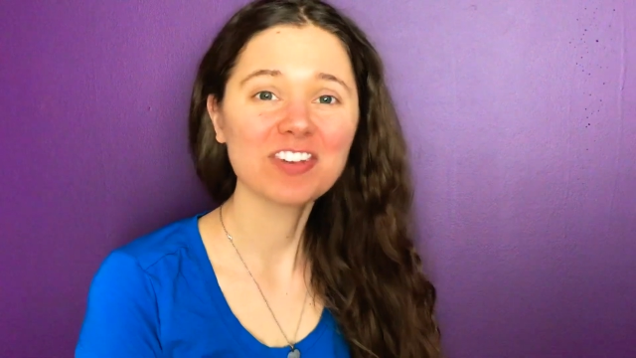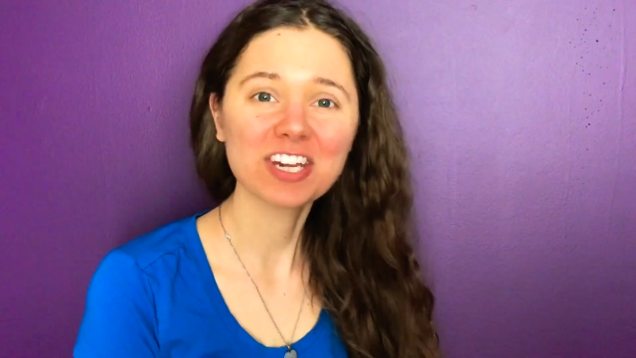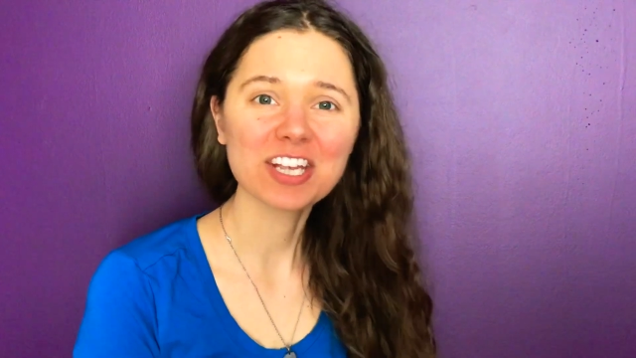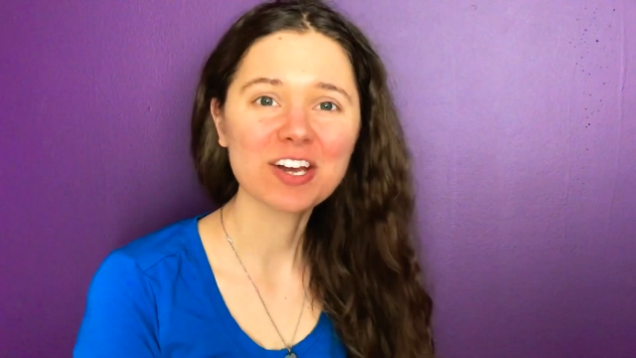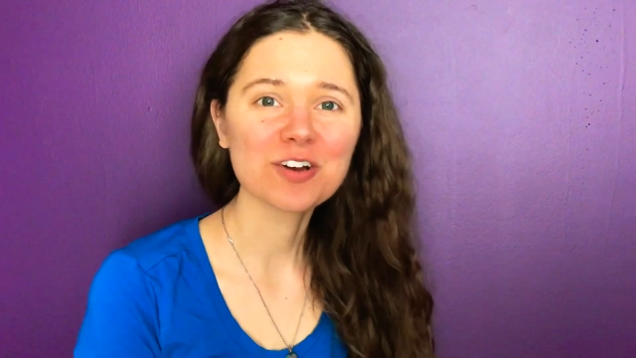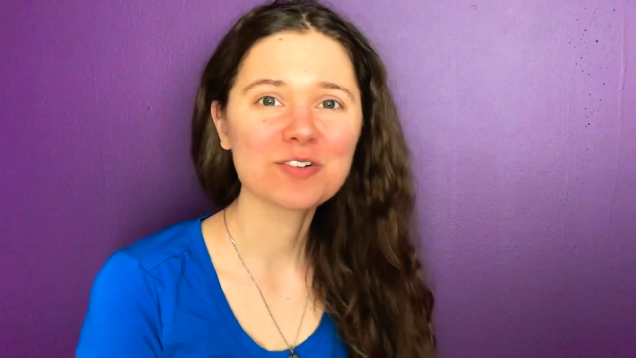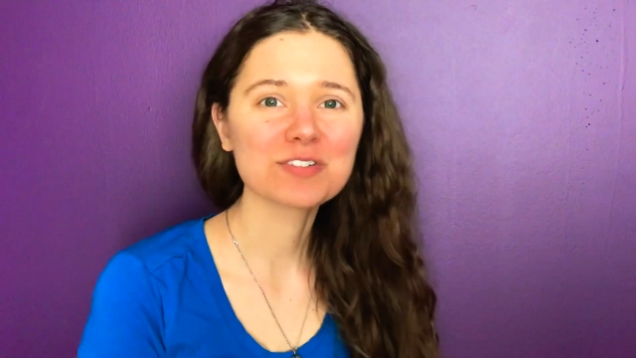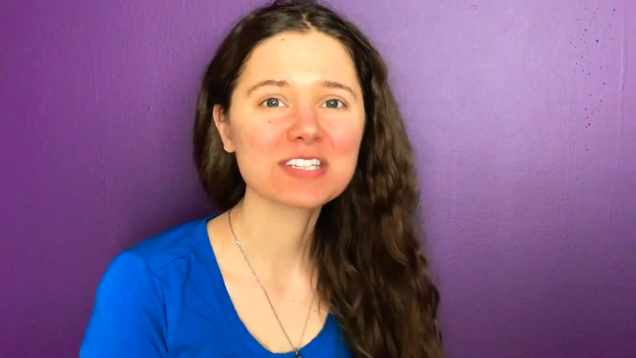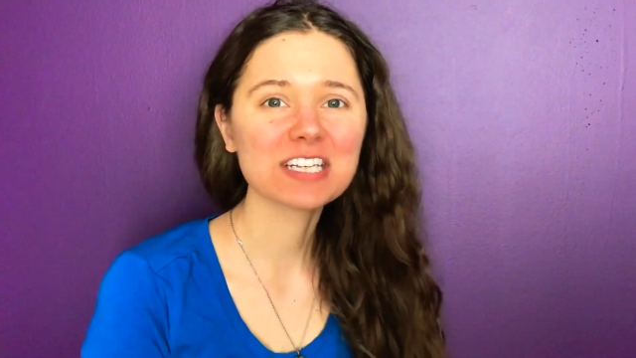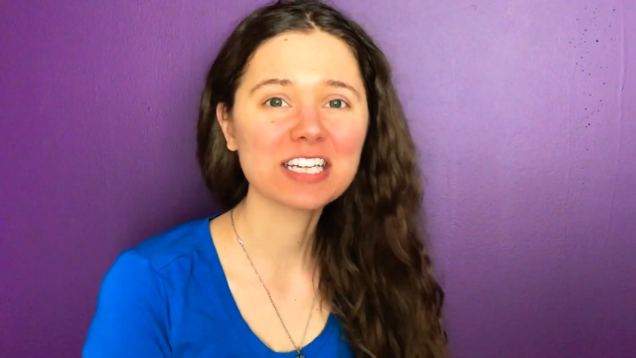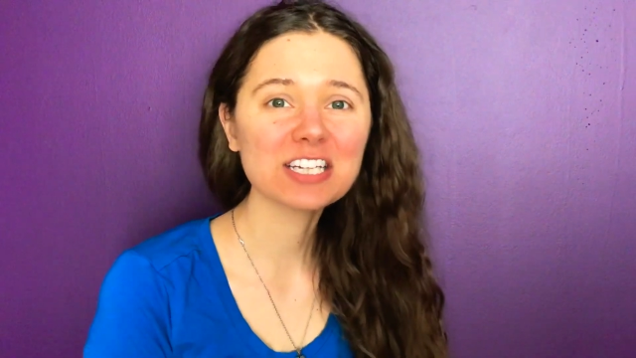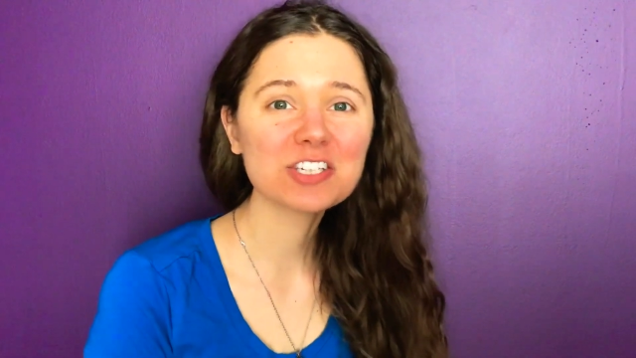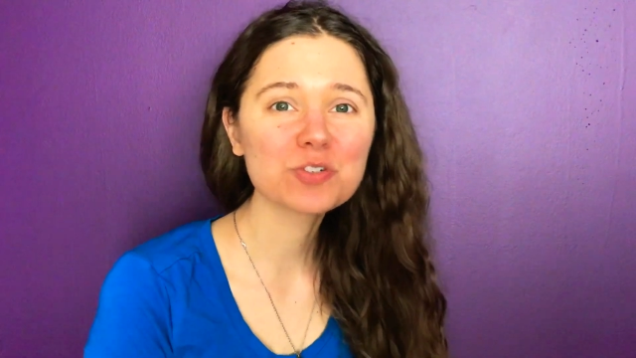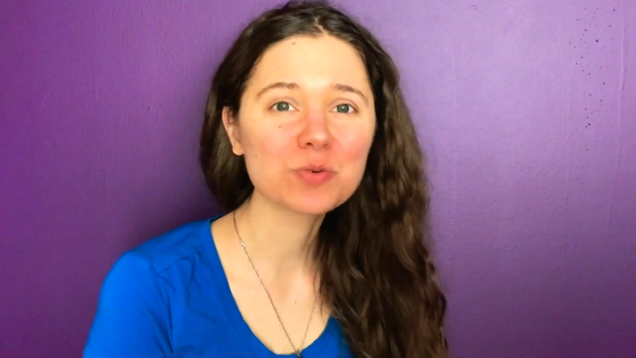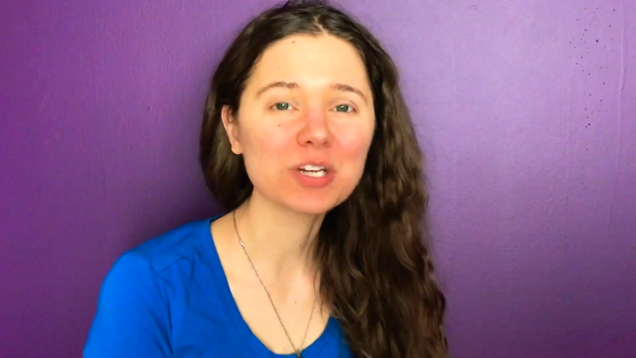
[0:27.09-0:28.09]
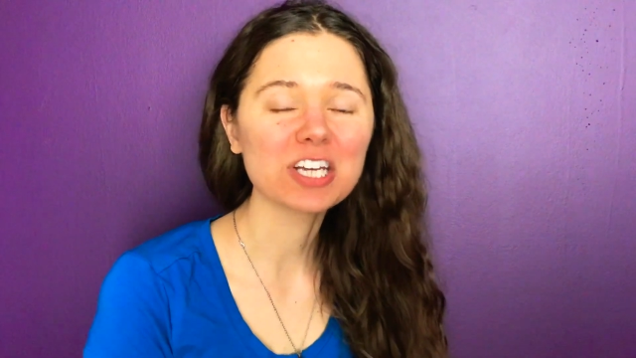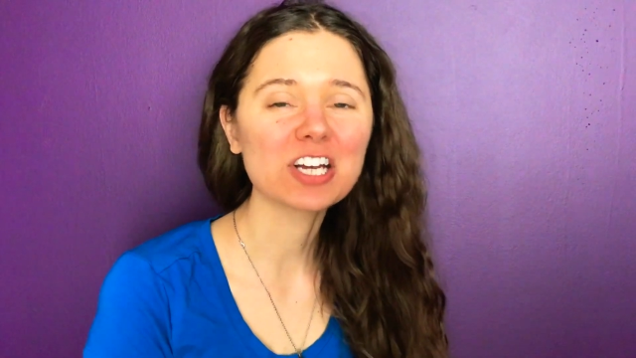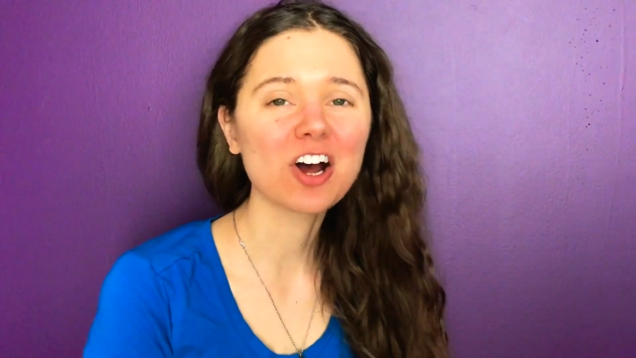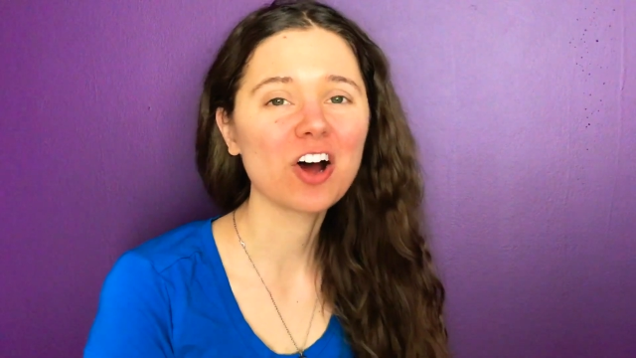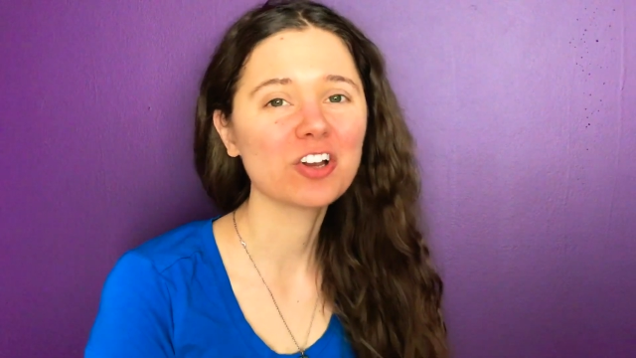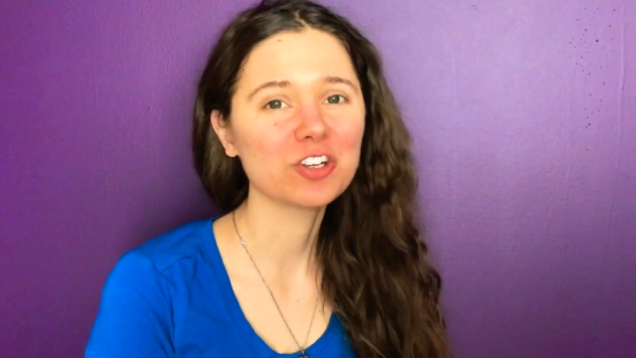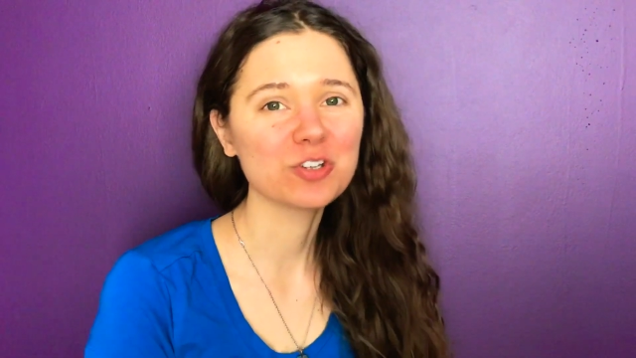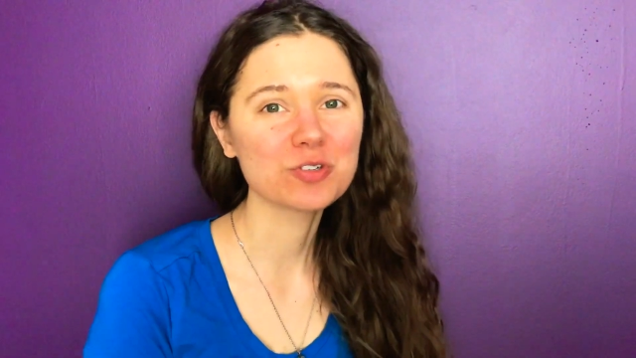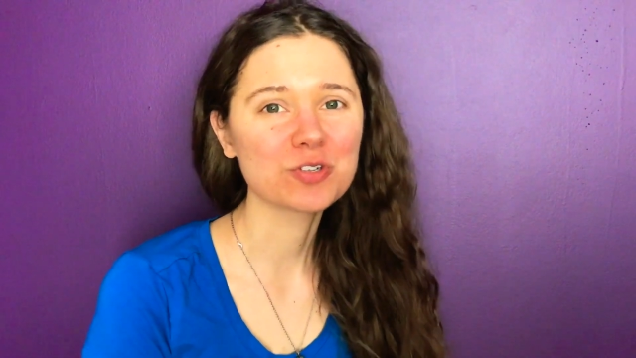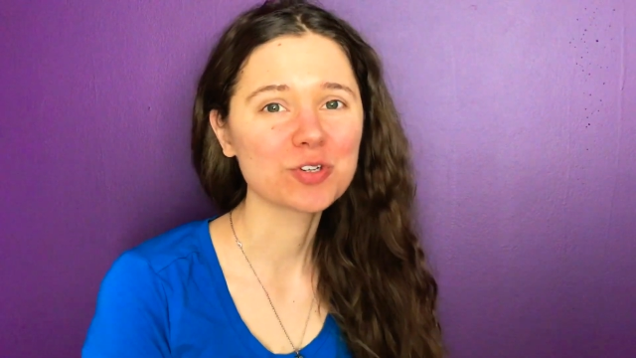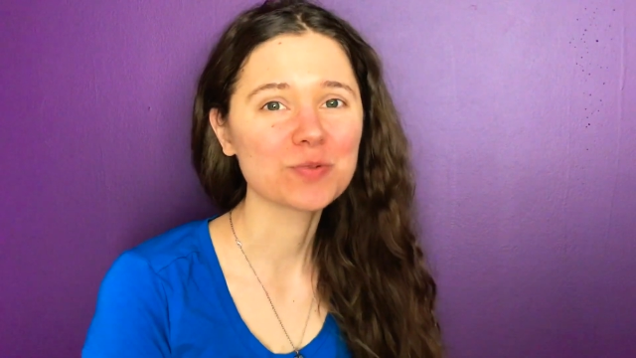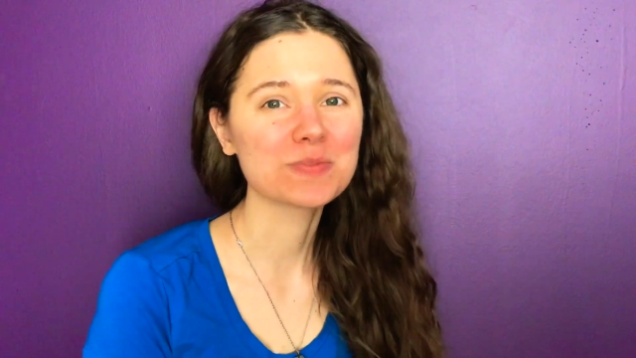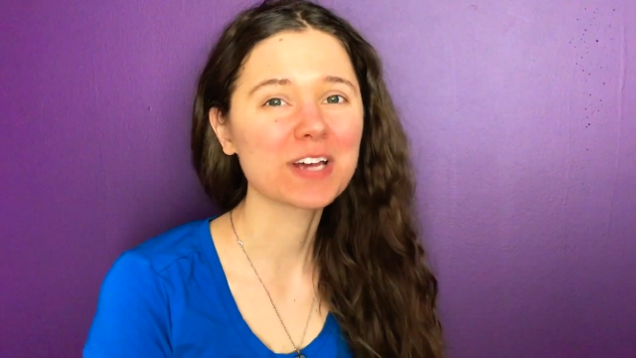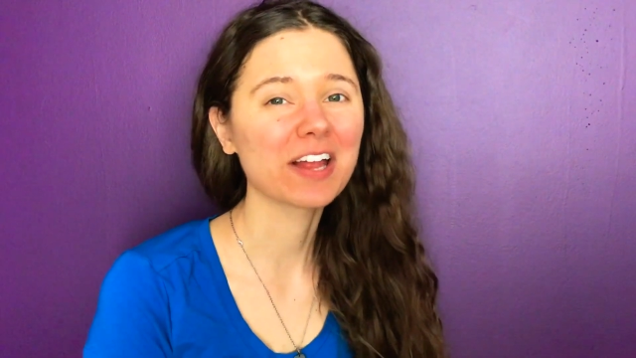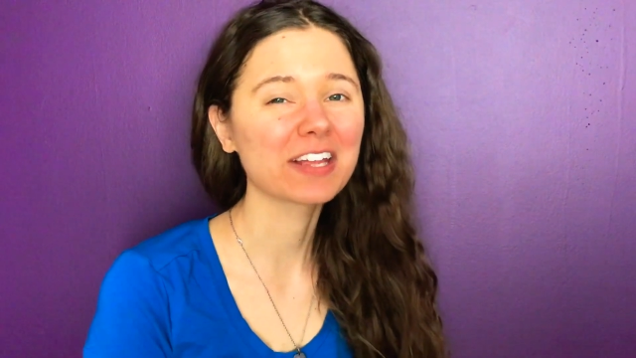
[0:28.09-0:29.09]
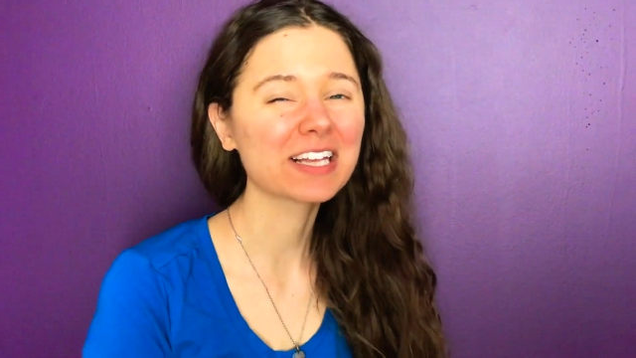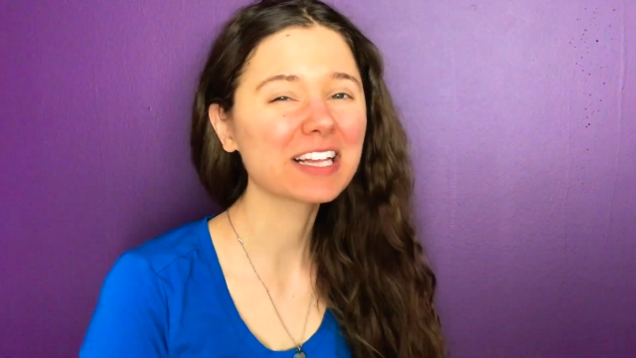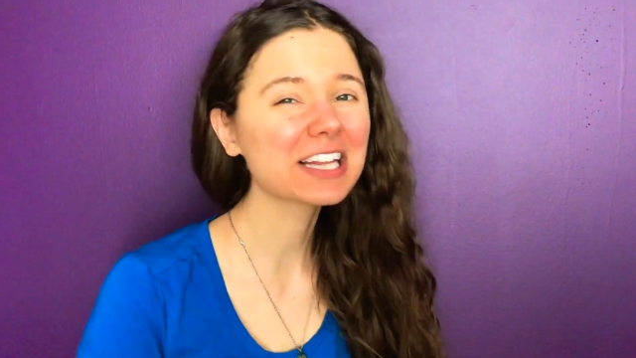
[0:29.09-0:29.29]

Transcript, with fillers: videos each week on YouTube telling